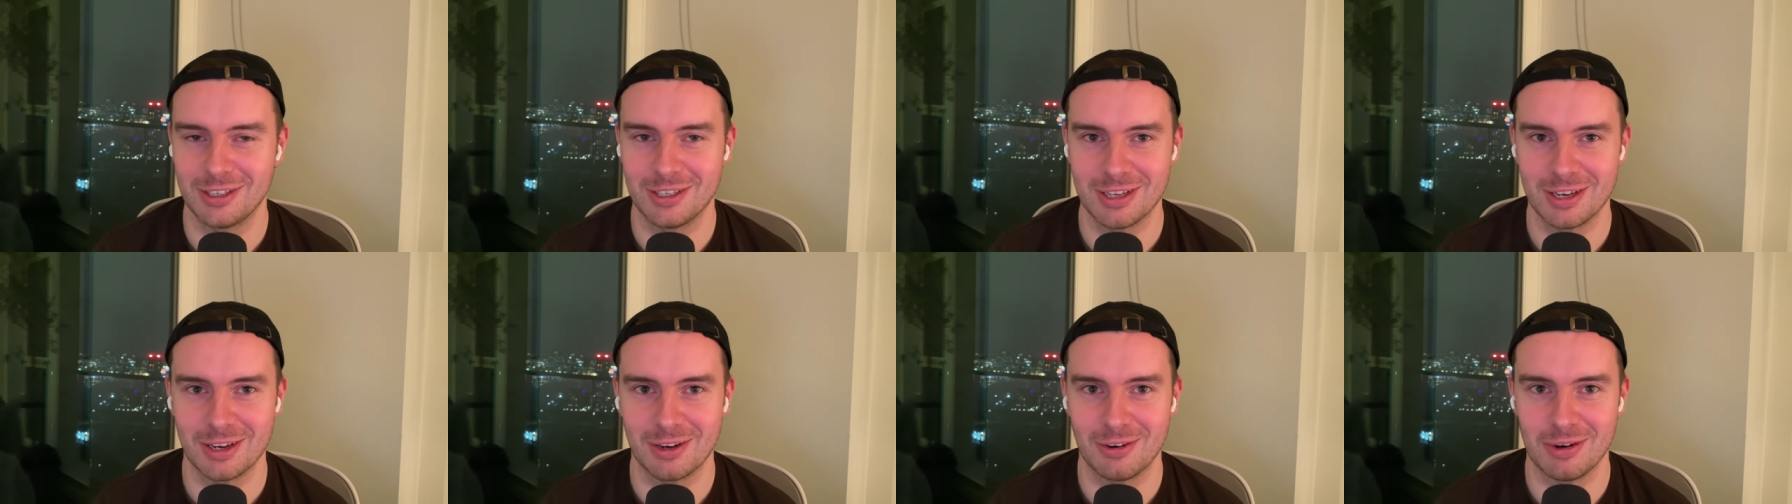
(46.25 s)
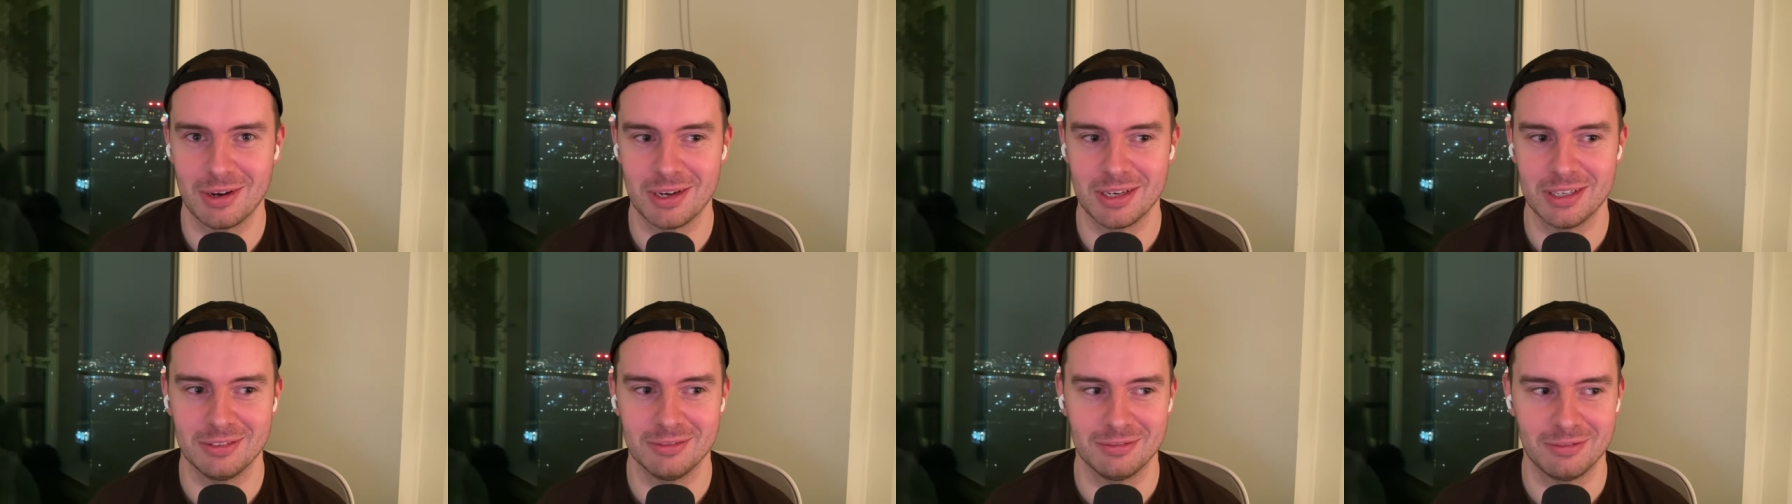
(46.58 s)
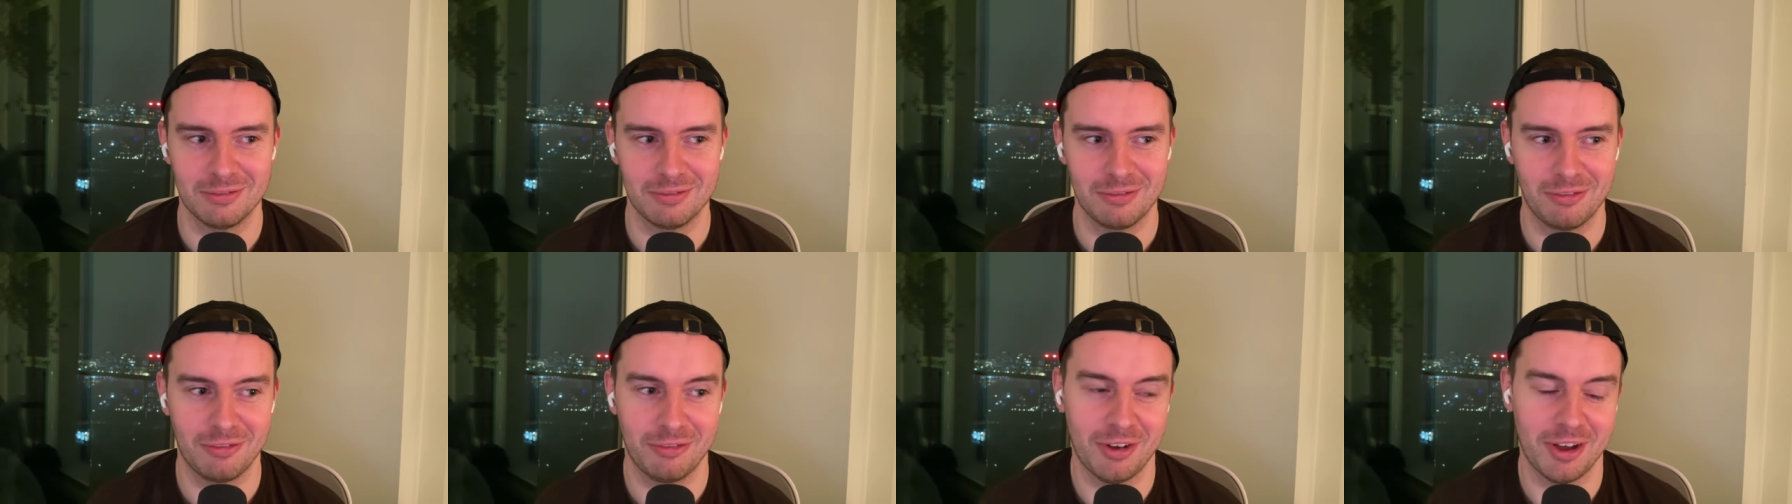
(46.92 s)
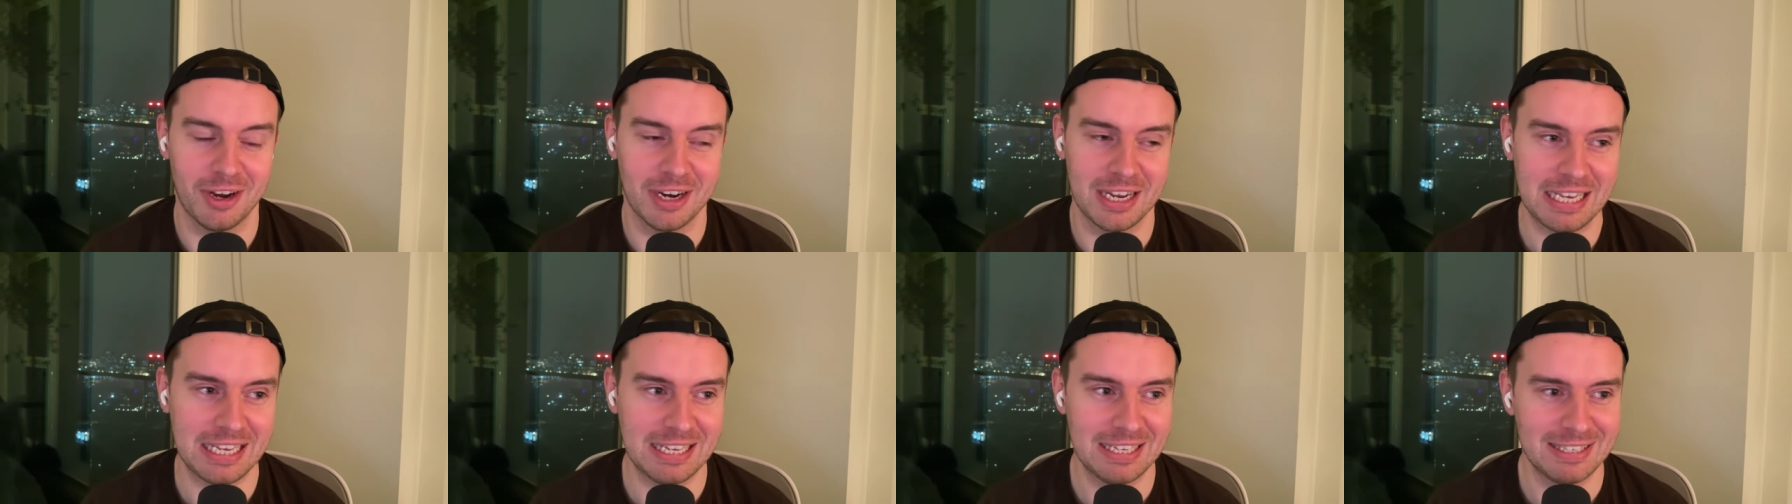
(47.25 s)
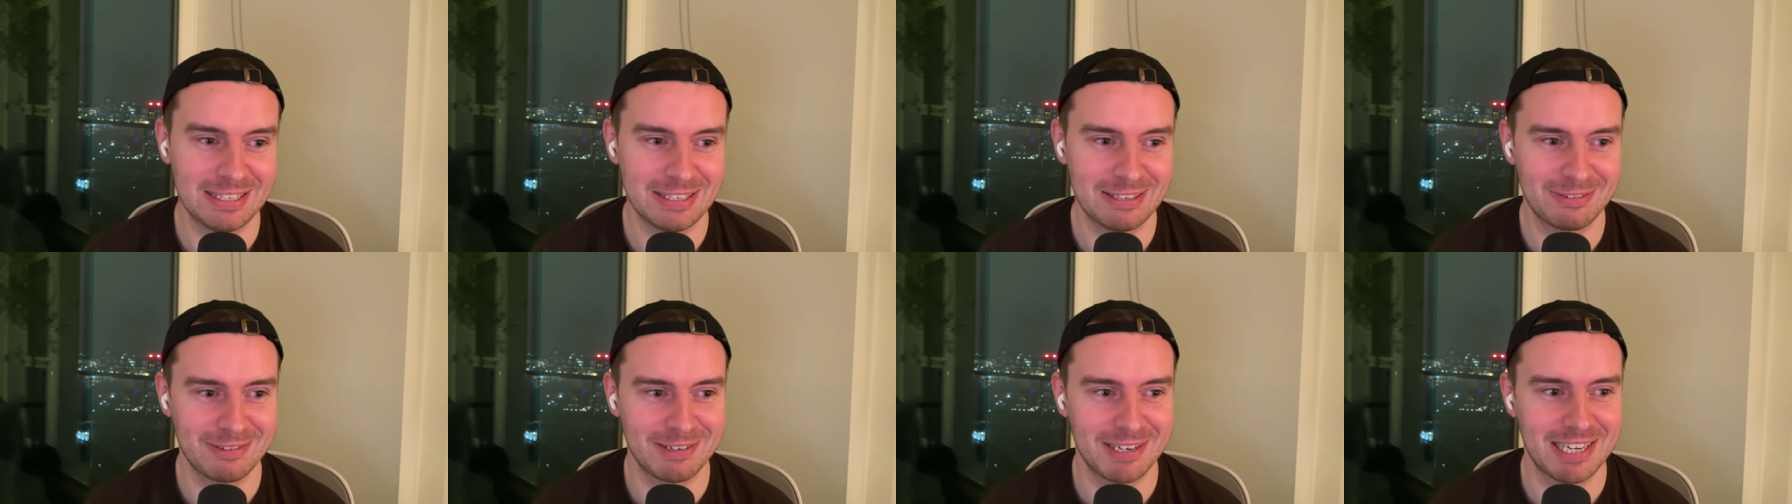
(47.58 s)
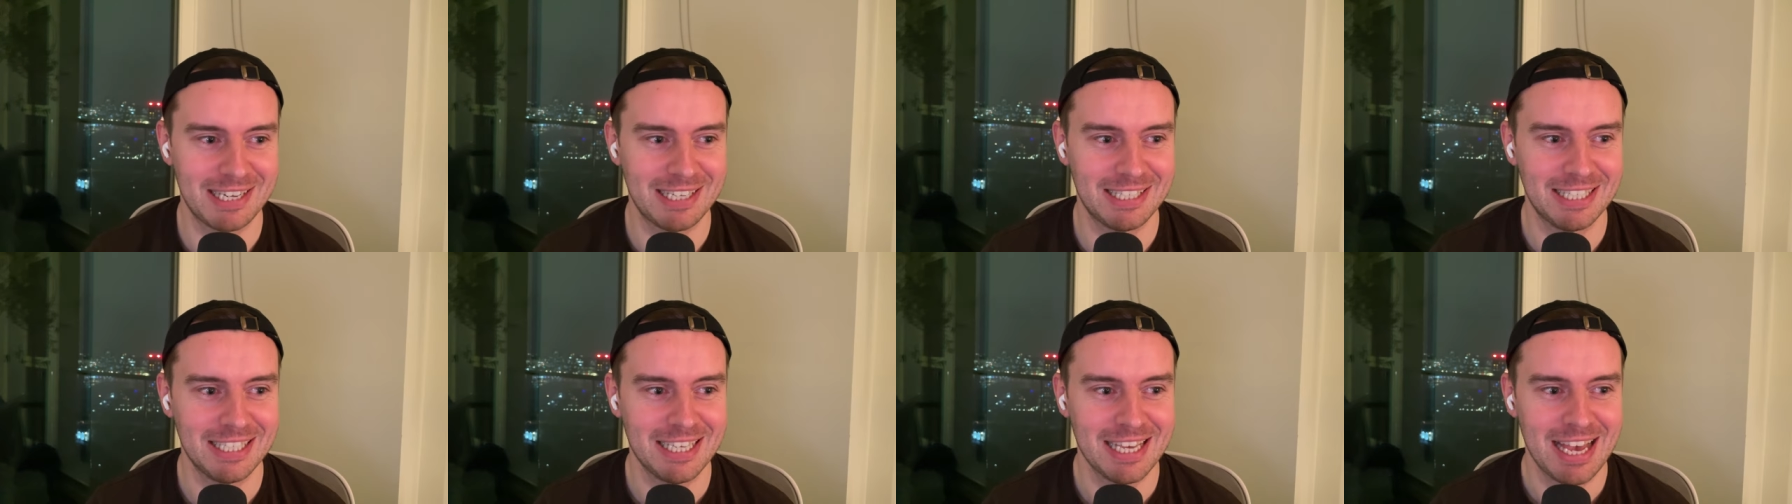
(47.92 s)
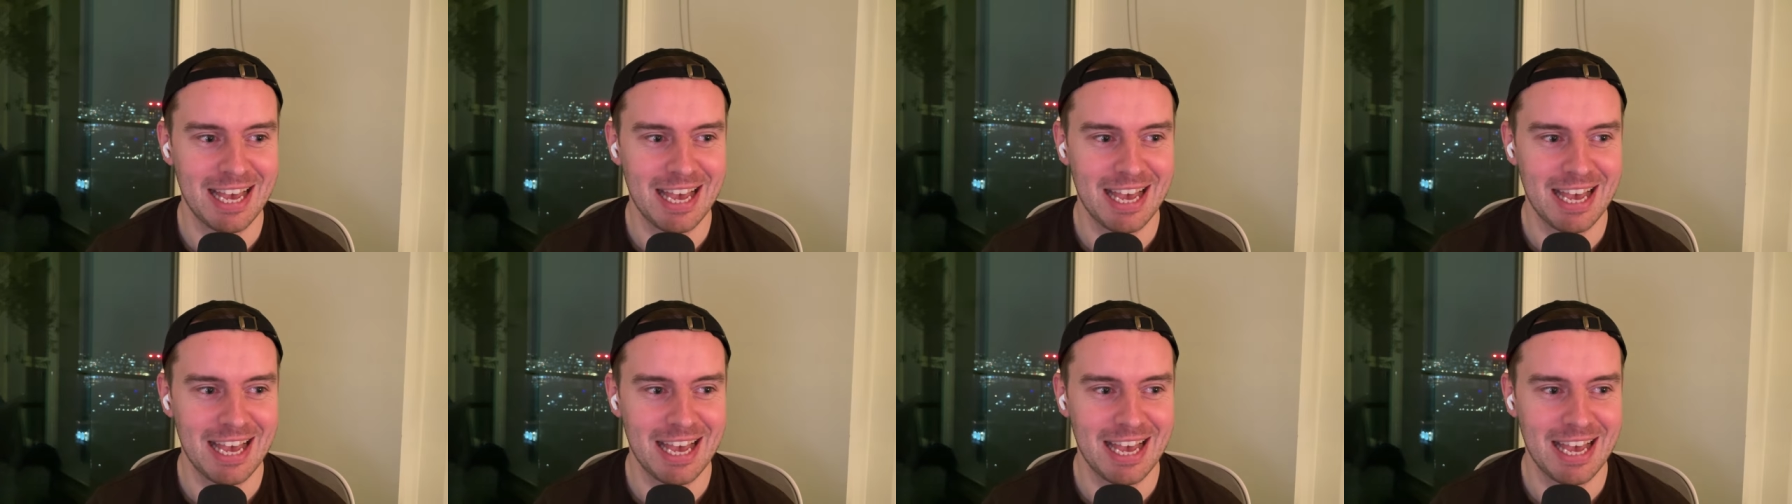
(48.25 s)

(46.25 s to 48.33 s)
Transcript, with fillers: They're quite funny as well.